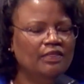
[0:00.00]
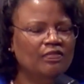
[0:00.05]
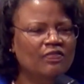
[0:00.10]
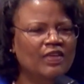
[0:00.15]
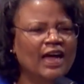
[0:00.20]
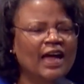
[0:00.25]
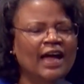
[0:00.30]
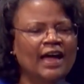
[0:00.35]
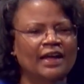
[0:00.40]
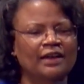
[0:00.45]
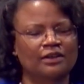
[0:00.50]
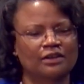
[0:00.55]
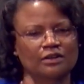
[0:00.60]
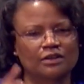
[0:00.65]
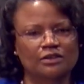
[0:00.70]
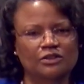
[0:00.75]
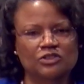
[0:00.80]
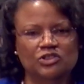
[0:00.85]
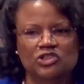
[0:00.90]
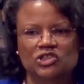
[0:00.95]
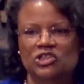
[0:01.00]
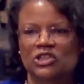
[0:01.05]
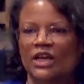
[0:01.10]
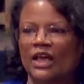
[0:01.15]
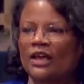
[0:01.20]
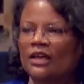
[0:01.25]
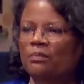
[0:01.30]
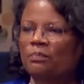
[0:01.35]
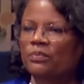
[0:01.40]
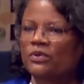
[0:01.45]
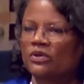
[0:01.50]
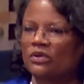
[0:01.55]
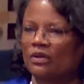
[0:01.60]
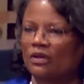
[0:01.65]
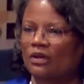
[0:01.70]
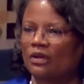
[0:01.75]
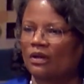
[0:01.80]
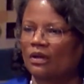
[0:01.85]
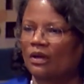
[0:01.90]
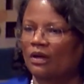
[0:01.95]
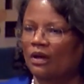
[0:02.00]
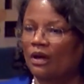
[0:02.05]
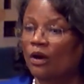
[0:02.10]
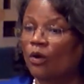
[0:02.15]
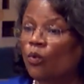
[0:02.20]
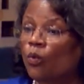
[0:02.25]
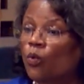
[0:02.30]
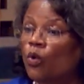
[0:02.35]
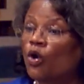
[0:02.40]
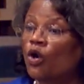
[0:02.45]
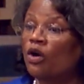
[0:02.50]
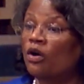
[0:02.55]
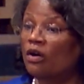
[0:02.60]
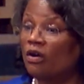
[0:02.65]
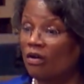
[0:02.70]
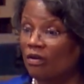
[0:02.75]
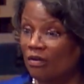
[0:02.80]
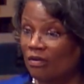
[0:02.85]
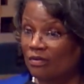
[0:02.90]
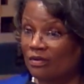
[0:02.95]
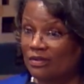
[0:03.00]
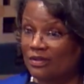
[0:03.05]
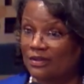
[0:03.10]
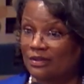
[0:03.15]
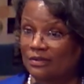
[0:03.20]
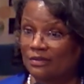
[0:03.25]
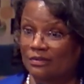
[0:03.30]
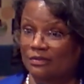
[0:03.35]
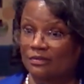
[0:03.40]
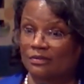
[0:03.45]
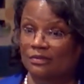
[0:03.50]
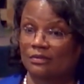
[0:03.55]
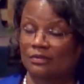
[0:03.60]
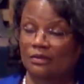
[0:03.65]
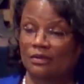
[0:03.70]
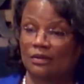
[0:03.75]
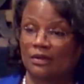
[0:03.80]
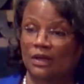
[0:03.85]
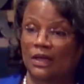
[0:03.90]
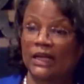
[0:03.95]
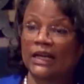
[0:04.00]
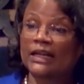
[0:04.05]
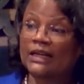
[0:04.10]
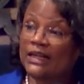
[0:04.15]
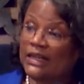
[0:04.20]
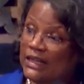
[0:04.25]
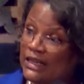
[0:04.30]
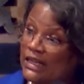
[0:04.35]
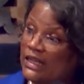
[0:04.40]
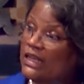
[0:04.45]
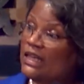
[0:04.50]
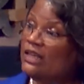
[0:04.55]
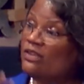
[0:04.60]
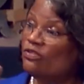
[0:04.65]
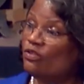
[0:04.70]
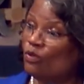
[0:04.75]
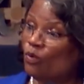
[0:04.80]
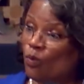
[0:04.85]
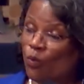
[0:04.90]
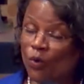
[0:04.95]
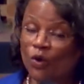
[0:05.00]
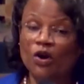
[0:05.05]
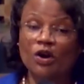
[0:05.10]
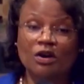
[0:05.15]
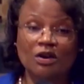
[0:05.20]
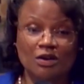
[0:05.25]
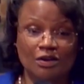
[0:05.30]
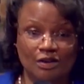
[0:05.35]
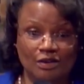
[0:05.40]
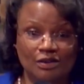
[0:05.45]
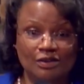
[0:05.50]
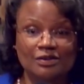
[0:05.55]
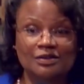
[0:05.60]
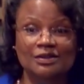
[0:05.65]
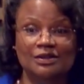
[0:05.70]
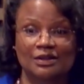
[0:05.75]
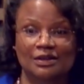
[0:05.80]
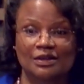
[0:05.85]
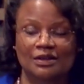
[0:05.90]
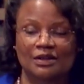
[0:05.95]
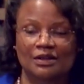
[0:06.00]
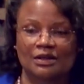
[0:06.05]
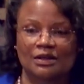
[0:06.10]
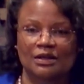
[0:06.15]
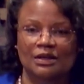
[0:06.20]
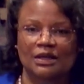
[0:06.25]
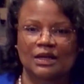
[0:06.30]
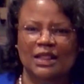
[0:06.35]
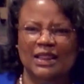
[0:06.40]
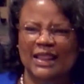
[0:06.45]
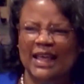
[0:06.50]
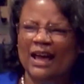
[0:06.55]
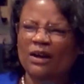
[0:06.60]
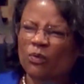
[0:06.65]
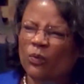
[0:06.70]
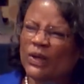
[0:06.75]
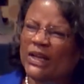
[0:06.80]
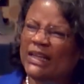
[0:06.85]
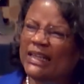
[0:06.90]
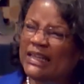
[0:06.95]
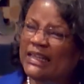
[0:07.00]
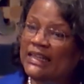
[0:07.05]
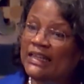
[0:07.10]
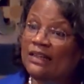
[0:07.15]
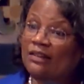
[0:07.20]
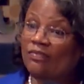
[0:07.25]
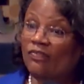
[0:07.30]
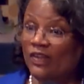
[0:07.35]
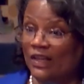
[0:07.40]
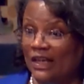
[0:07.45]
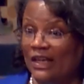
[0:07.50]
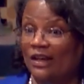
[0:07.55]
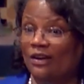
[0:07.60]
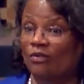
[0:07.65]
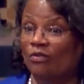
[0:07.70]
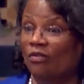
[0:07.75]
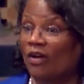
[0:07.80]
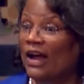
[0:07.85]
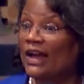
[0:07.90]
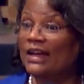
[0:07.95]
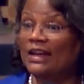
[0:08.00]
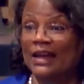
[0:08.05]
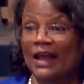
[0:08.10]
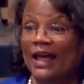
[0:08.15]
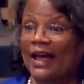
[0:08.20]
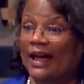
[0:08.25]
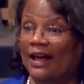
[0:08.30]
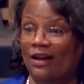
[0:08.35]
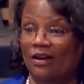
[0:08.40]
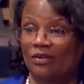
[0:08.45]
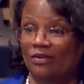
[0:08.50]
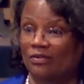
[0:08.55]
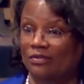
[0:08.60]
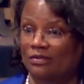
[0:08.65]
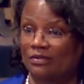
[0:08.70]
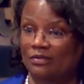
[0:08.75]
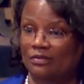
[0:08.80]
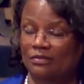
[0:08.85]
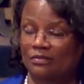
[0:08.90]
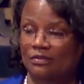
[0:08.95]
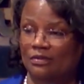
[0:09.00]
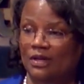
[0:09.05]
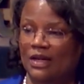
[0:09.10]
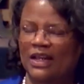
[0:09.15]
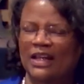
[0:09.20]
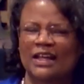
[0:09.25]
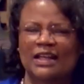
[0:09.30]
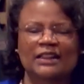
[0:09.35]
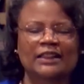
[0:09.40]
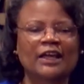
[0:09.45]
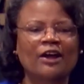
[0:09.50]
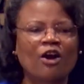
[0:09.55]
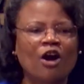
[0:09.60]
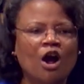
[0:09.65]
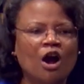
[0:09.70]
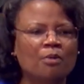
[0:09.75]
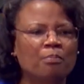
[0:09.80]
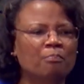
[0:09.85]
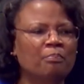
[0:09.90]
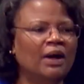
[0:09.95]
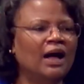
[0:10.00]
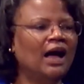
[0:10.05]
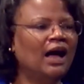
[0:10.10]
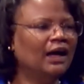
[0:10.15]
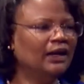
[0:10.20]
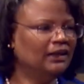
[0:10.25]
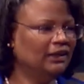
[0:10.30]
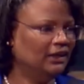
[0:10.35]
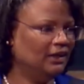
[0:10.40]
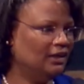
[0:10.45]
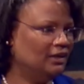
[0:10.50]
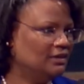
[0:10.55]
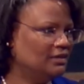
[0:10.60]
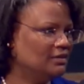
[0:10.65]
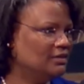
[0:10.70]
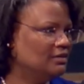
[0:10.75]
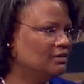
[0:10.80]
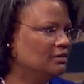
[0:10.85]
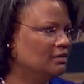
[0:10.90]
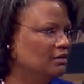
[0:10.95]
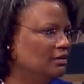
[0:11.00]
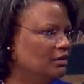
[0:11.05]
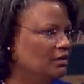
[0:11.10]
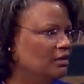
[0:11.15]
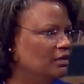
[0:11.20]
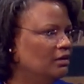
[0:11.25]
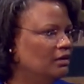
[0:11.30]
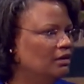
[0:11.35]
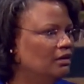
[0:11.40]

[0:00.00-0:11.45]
That shaped a world, And it is the world that we live in right now. There are pockets